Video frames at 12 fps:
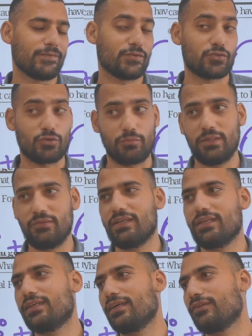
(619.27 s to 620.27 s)
So be
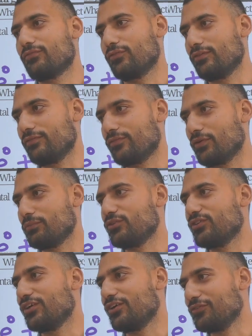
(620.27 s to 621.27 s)
very careful from
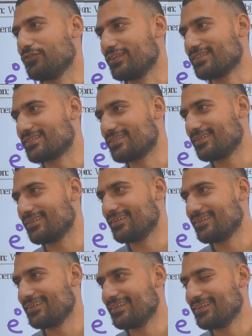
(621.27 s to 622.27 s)
today onwards
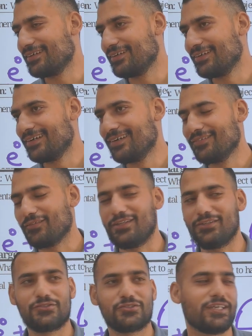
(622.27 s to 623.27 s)
while
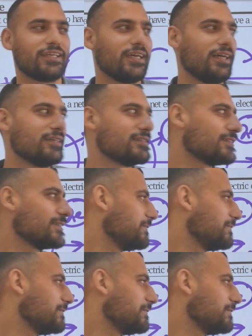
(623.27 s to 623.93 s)
you shake hands.